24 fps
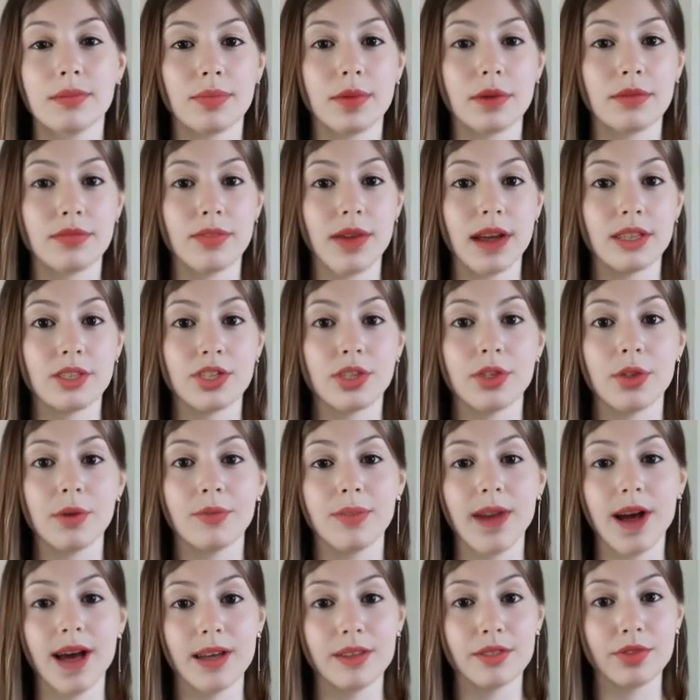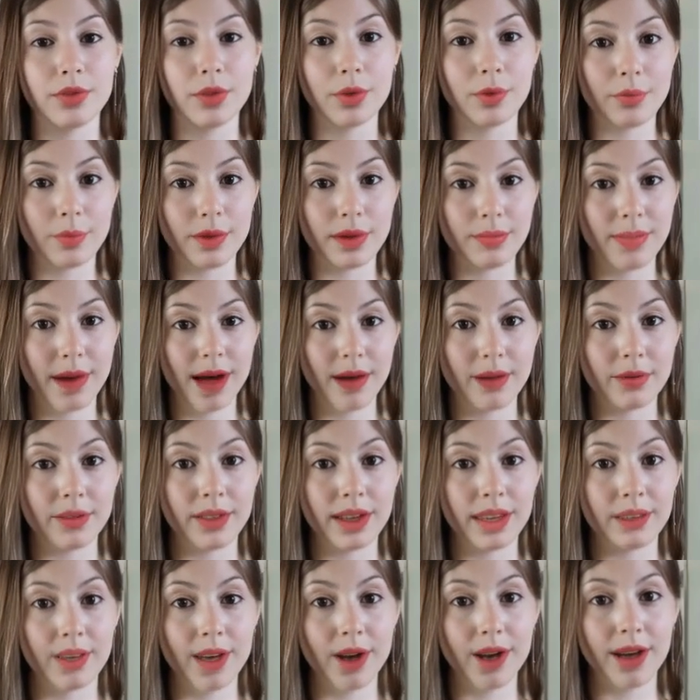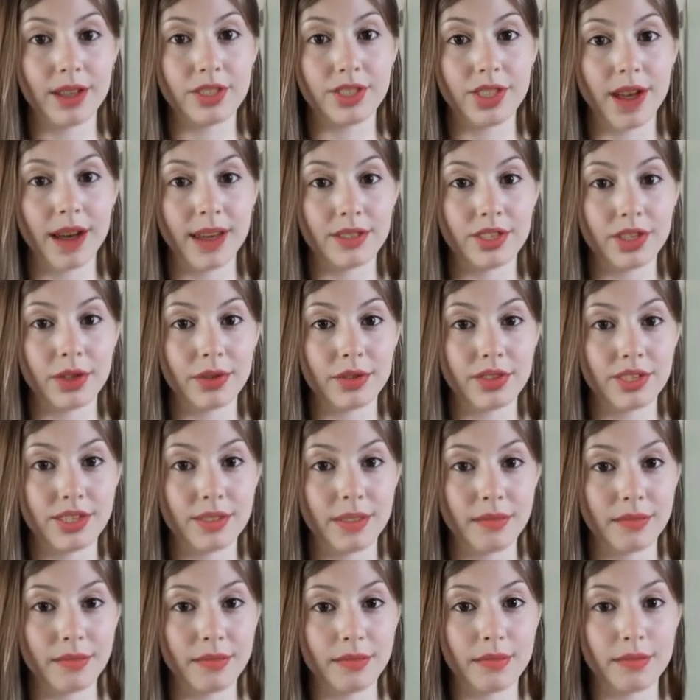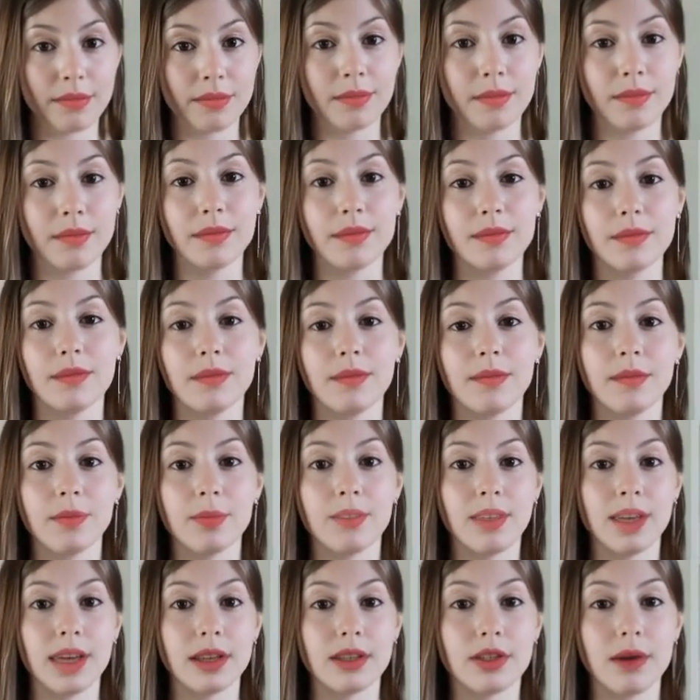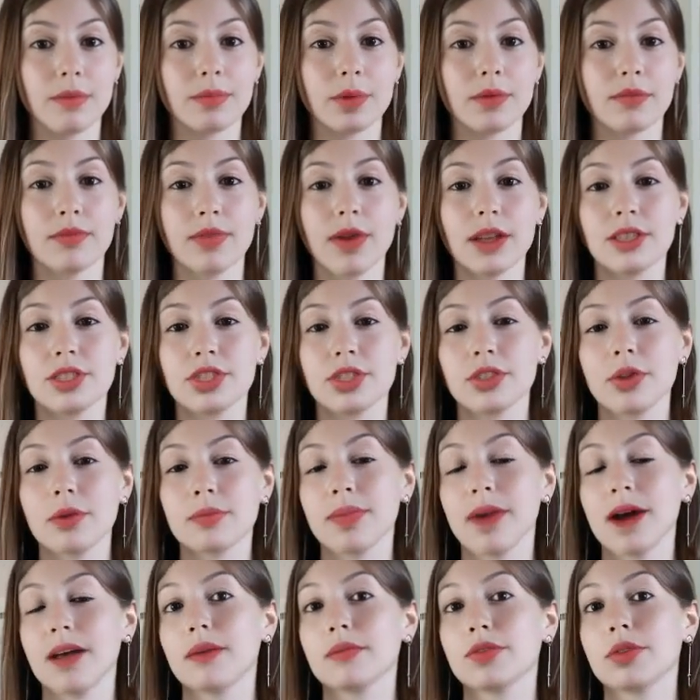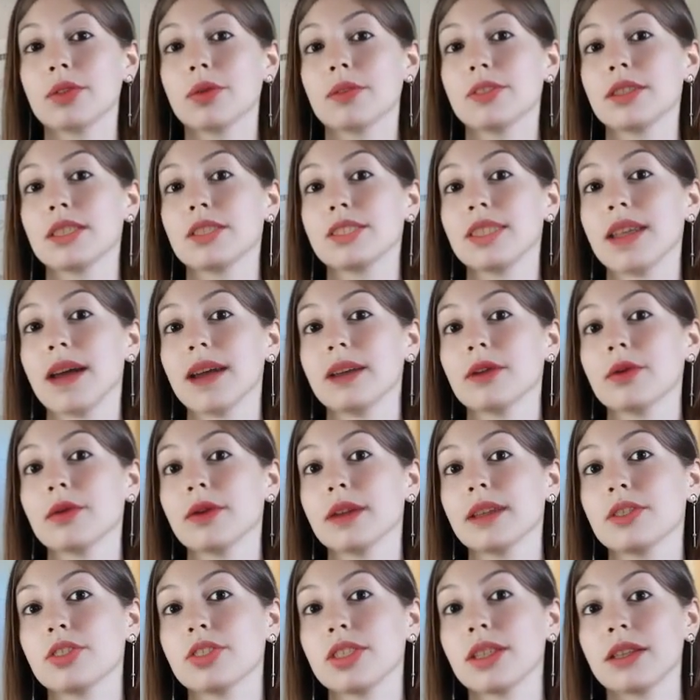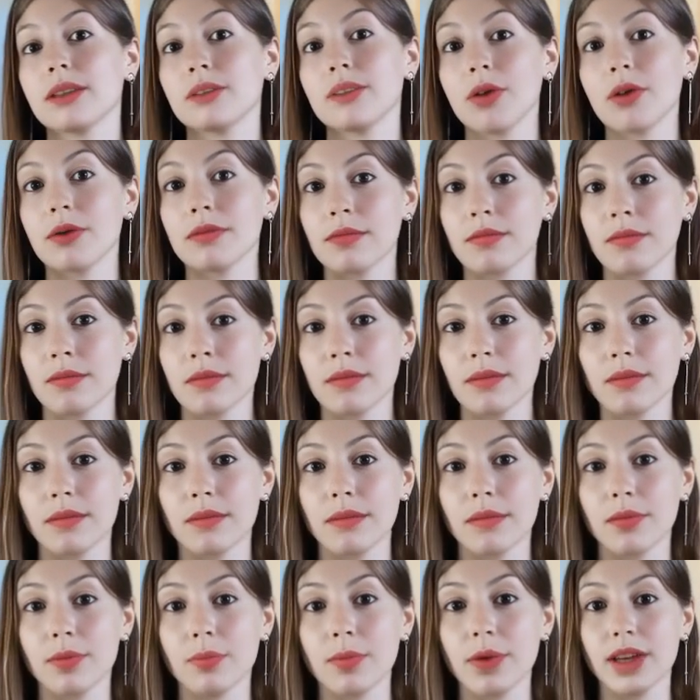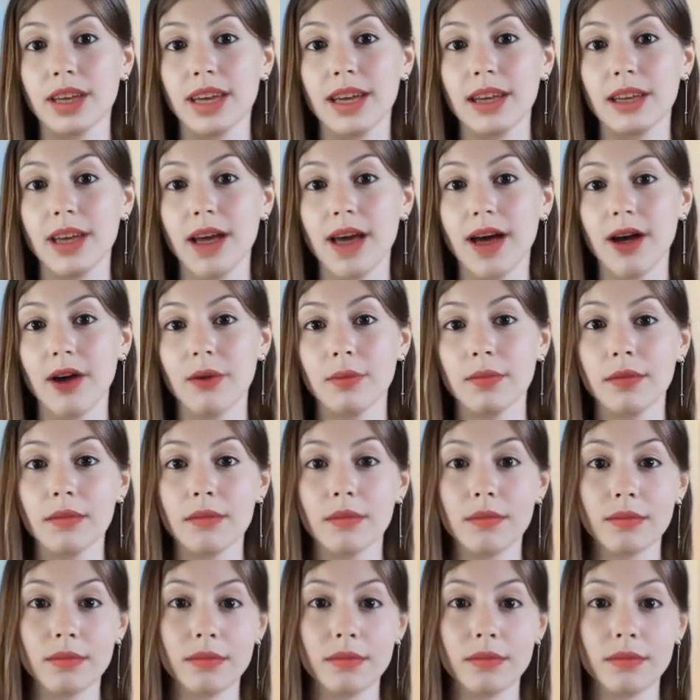Professional bathroom remodeling contractors. Need a professional bathroom designer in Chandler? We can help.